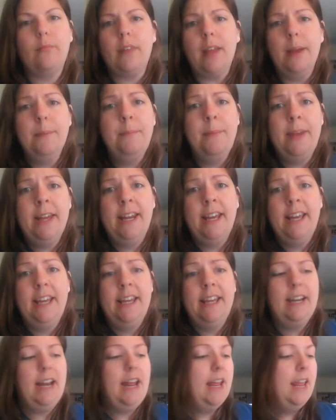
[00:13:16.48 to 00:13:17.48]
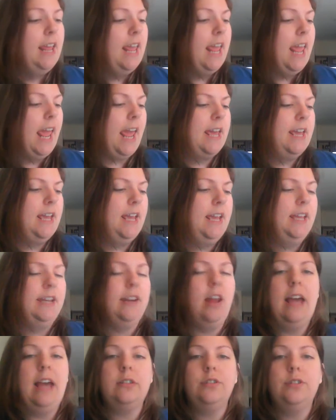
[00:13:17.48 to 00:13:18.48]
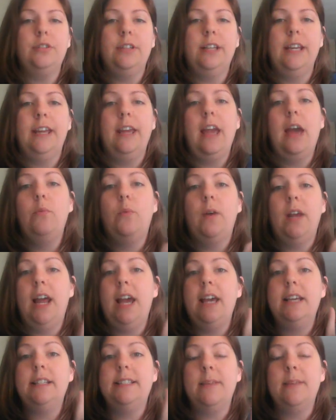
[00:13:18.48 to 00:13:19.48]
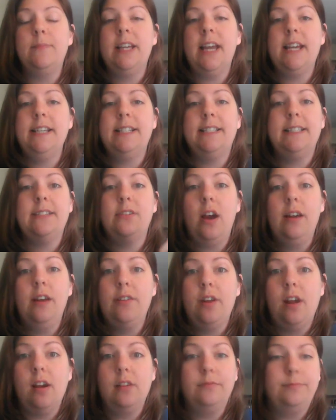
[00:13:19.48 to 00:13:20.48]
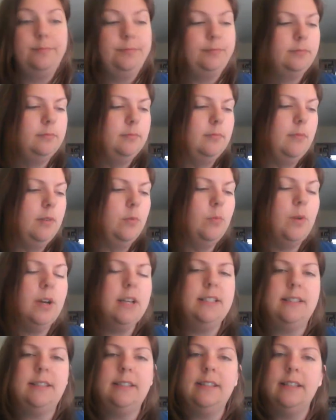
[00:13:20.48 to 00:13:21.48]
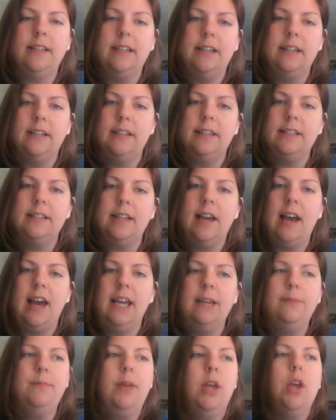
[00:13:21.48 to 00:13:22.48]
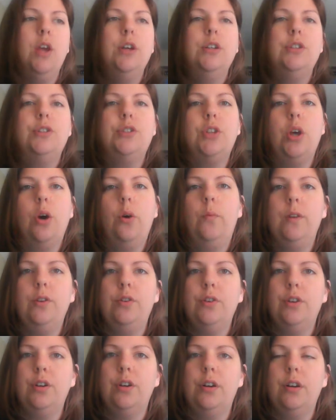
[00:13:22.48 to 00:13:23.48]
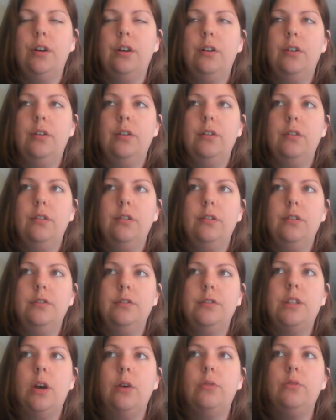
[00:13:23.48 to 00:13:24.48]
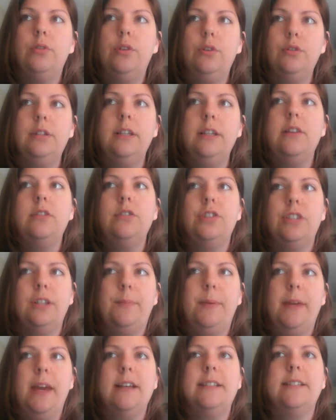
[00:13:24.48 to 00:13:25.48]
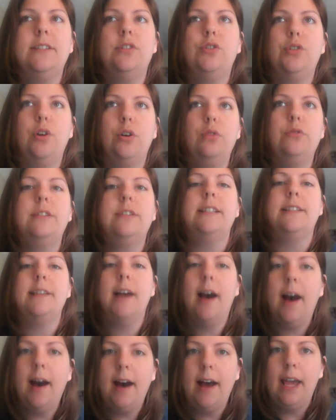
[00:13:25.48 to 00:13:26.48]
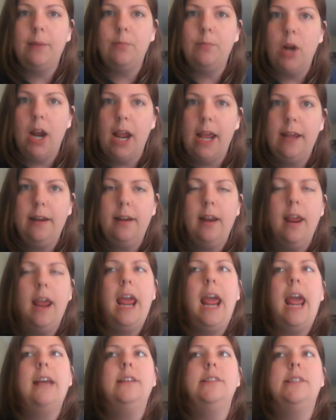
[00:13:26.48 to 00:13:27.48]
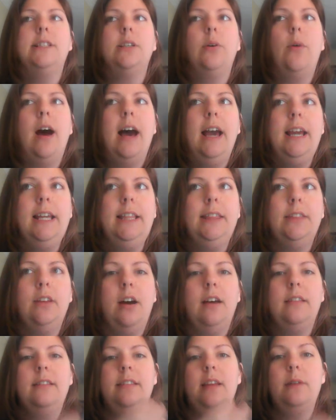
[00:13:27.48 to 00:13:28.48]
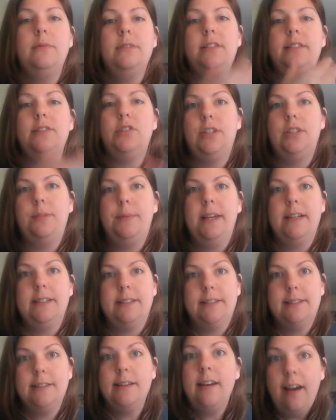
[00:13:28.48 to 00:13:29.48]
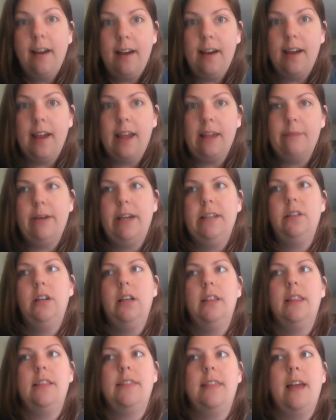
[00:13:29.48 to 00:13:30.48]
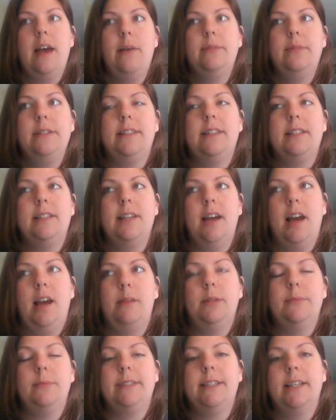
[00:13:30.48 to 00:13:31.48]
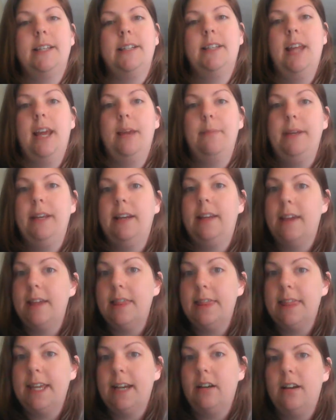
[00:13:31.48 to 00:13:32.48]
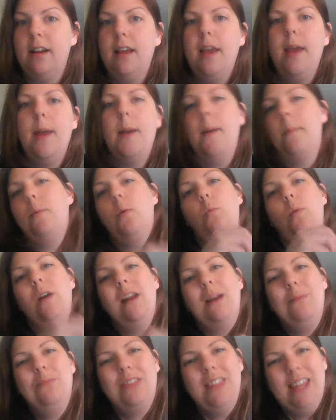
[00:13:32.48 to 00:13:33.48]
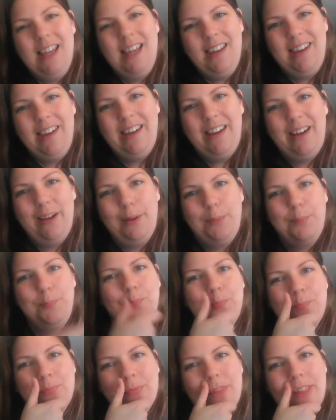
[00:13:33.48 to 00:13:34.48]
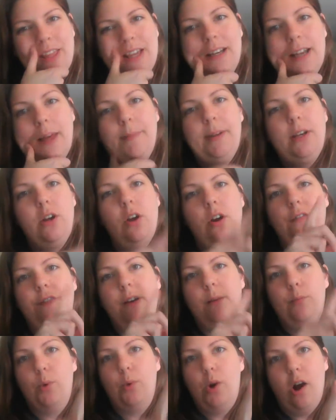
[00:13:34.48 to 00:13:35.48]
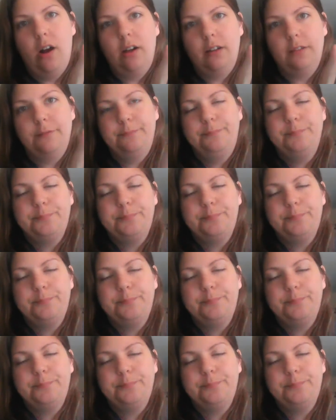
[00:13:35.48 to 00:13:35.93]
a minute, and actually something I did not know was the time. So usually on GPS it shows the time, right? And so I thought that was the GPS time. I thought that was the time that was going to take me to get there. But what I'm thinking, let me know if I'm wrong.